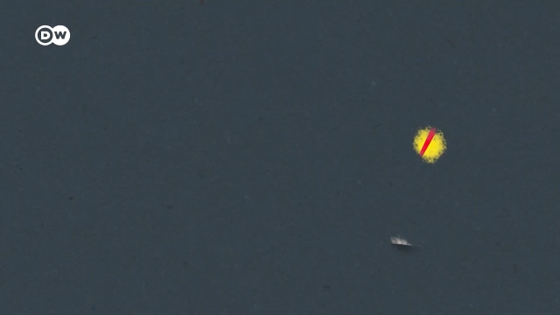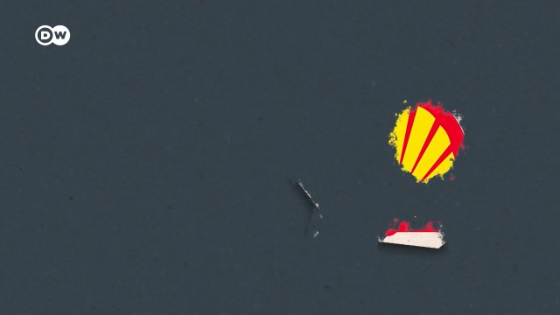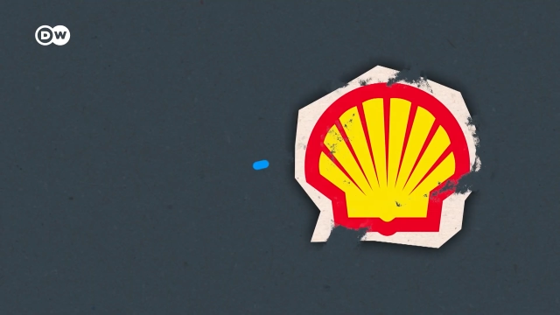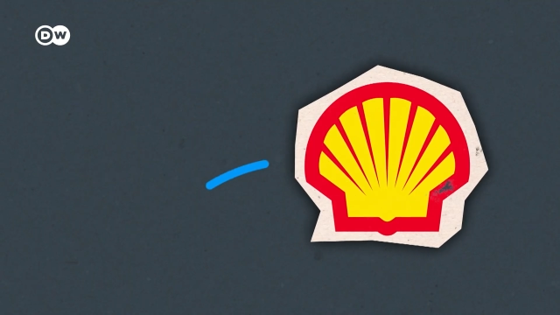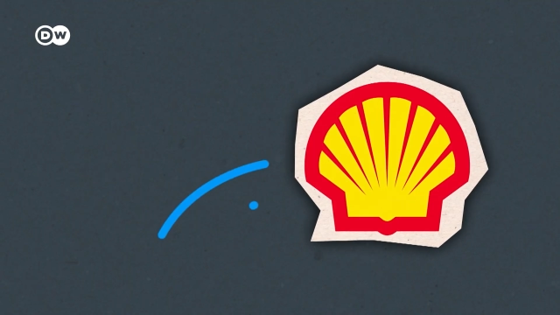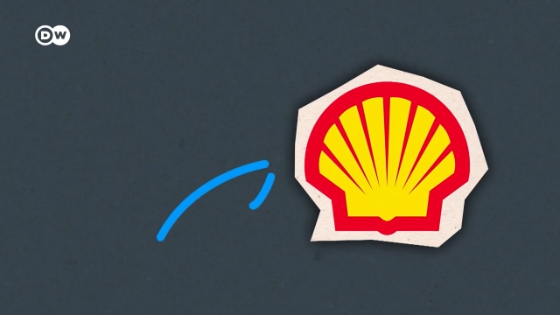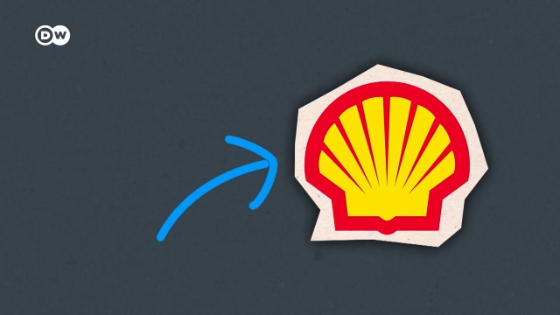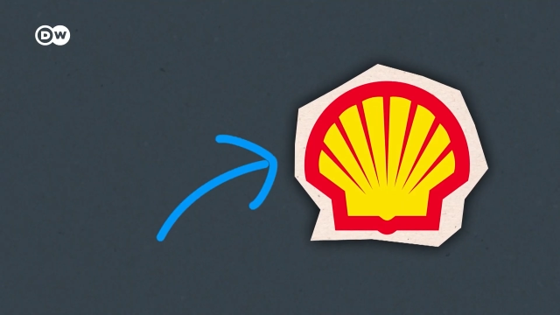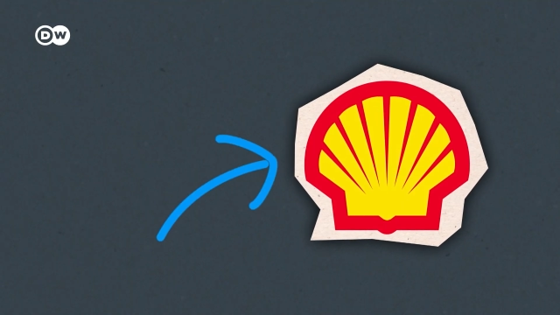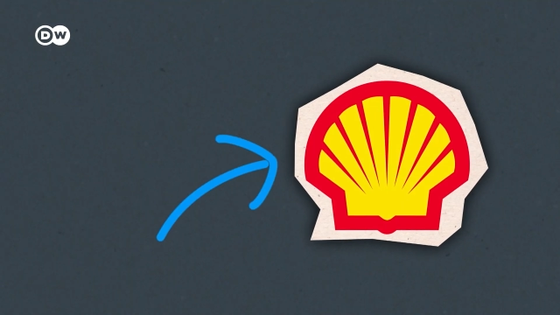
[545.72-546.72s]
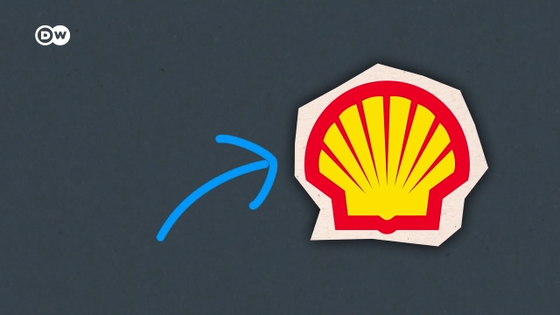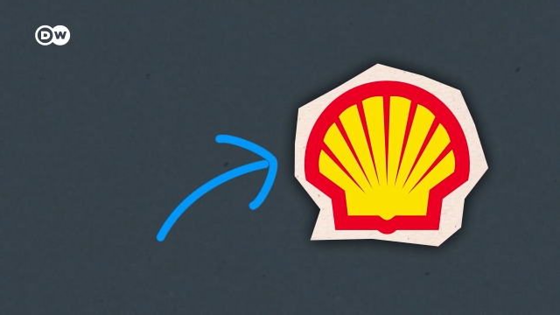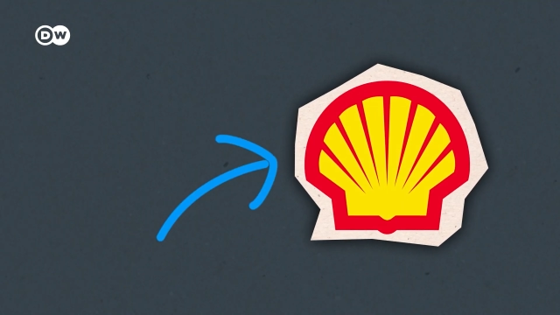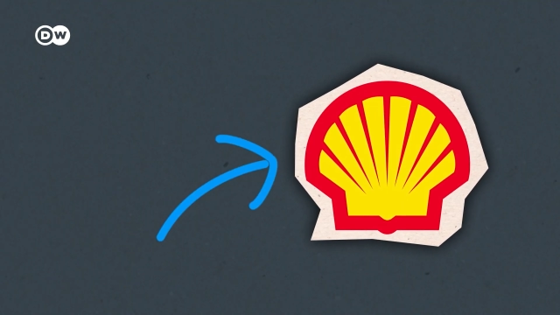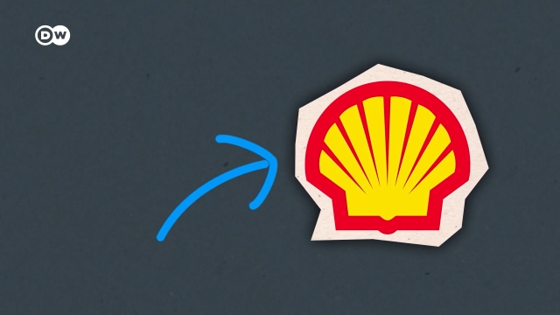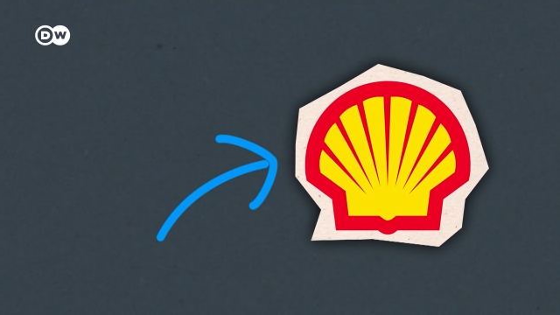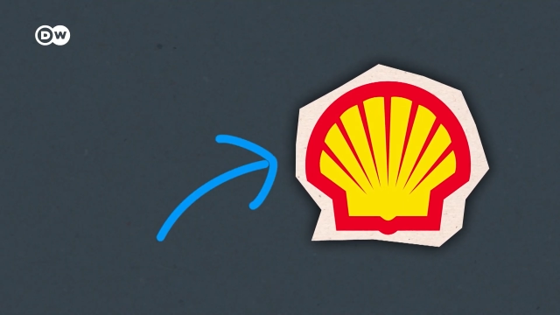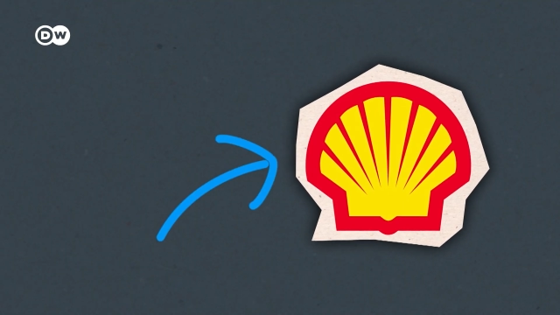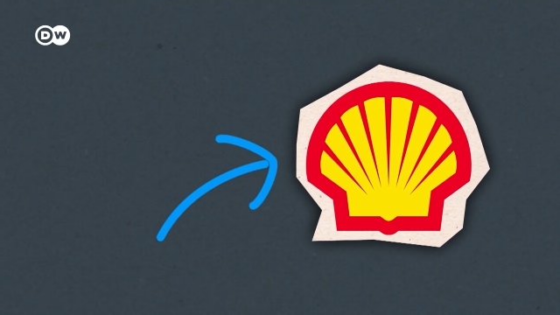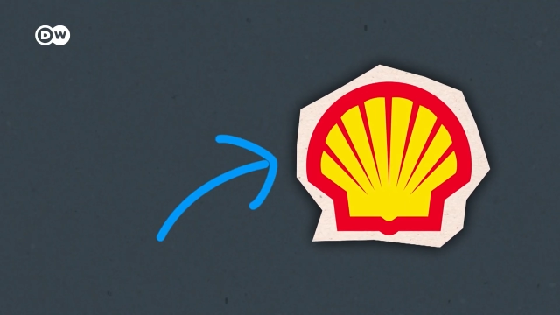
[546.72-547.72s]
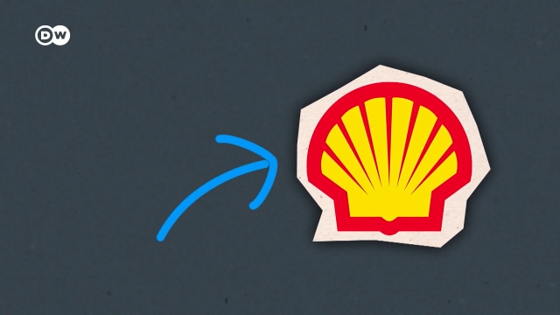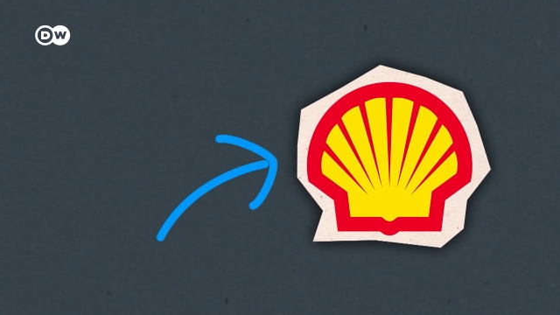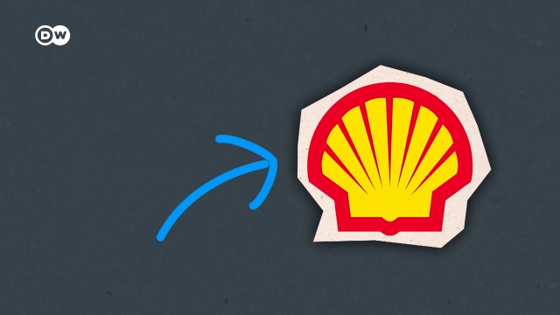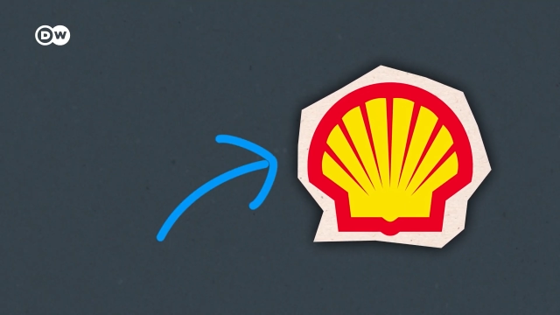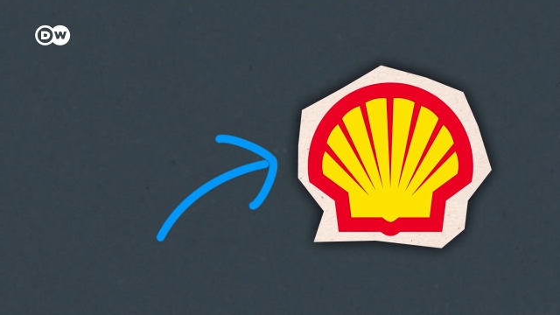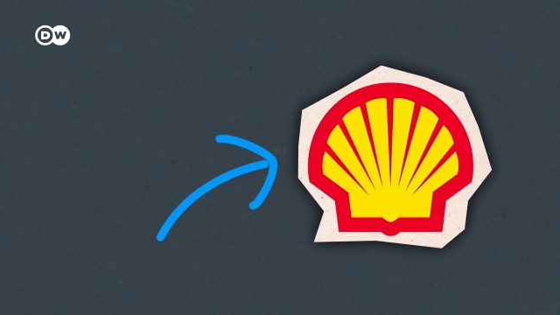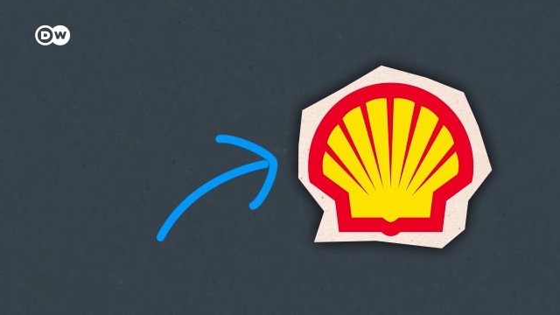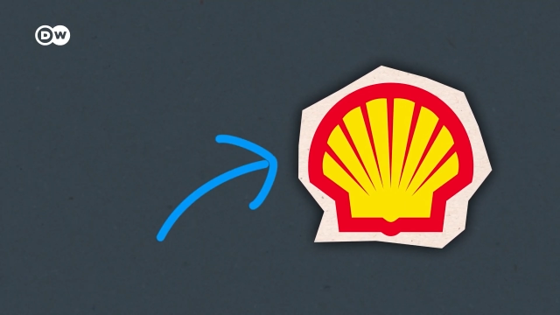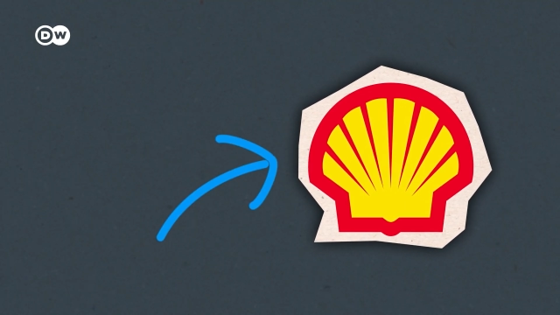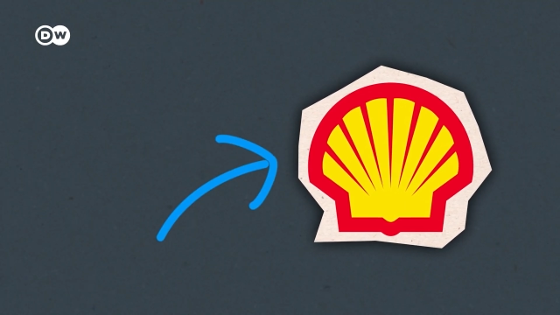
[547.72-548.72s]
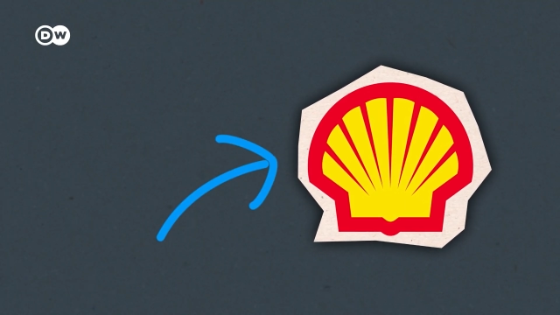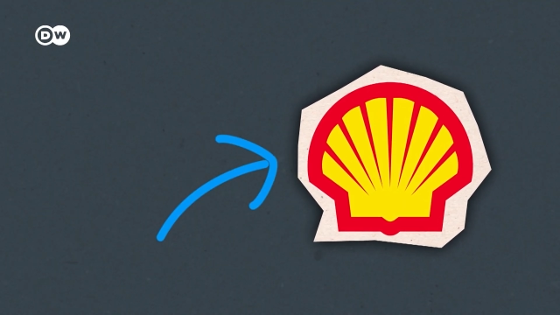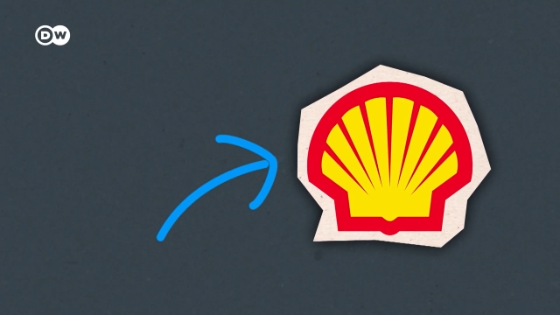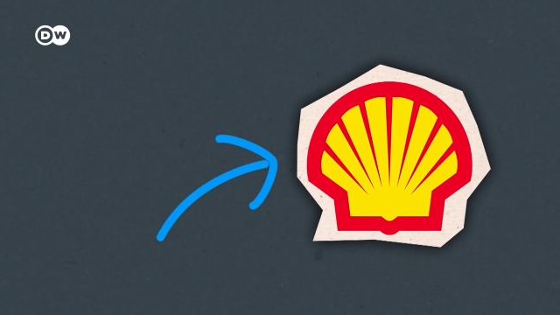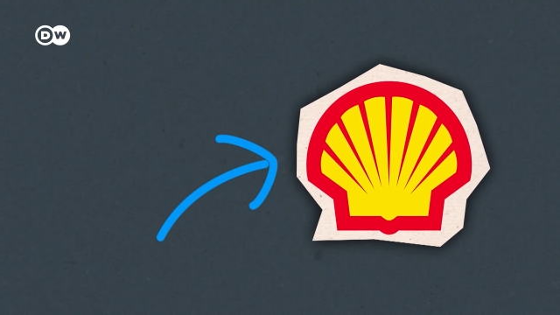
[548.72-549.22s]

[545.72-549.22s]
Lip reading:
(no speaker visible)